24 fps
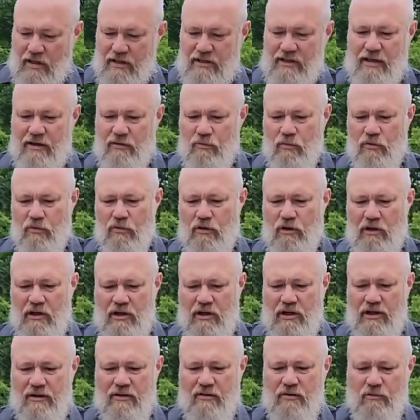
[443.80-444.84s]
And then we'll,
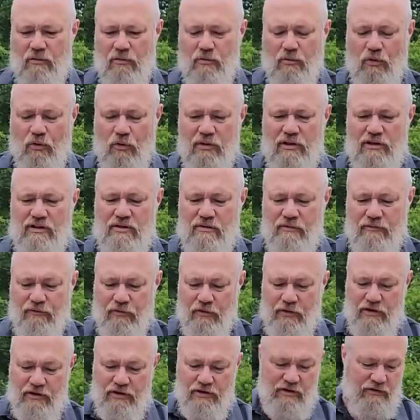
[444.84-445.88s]
uh, we'll roll in some
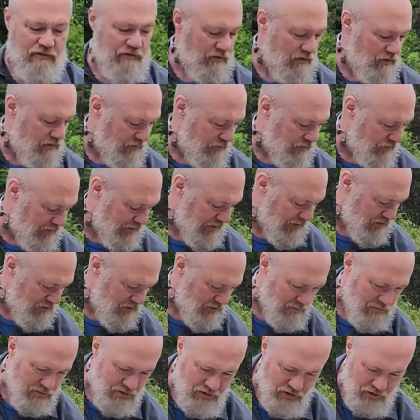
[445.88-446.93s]
footage of
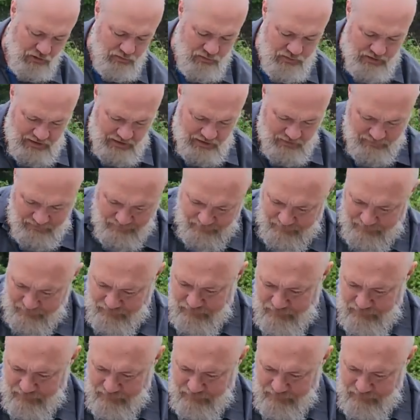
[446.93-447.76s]
flinging some stones out.